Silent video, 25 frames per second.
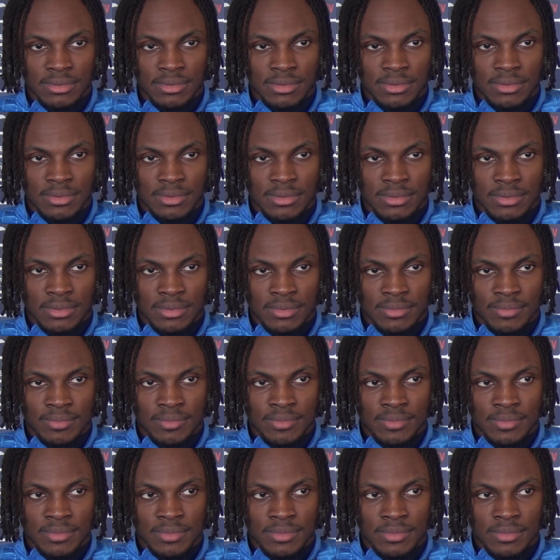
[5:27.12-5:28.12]

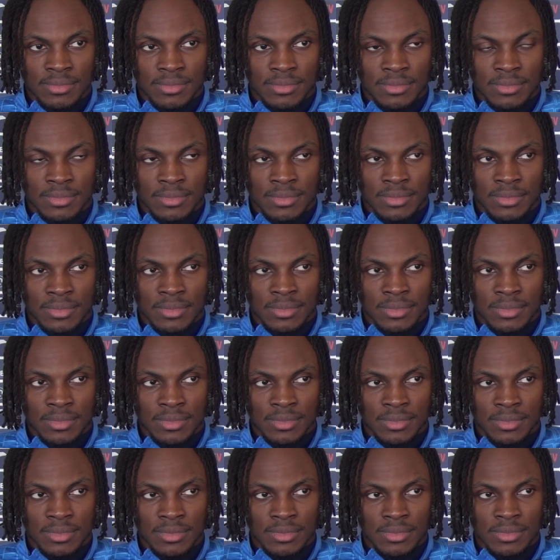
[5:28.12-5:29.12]

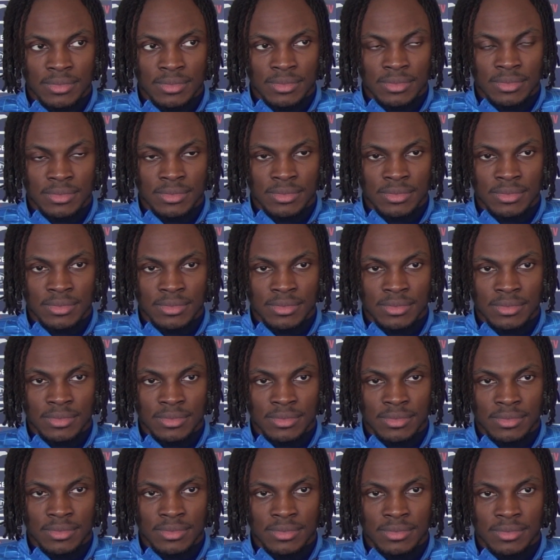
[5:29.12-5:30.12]

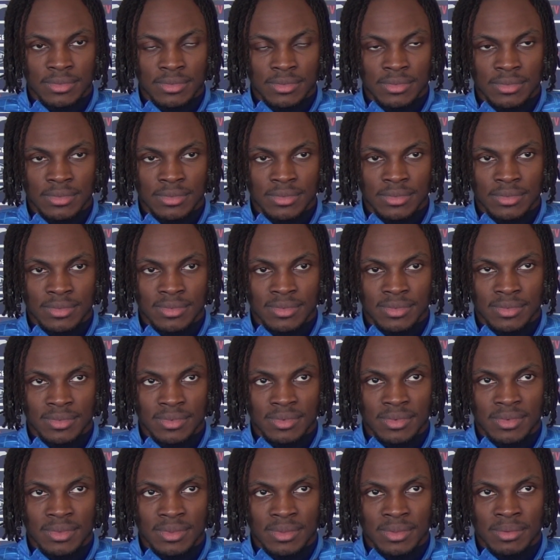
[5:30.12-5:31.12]

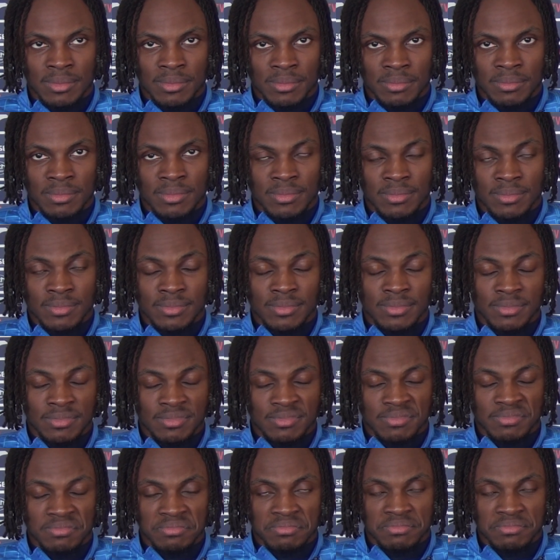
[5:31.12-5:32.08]
No words are spoken by the person on screen.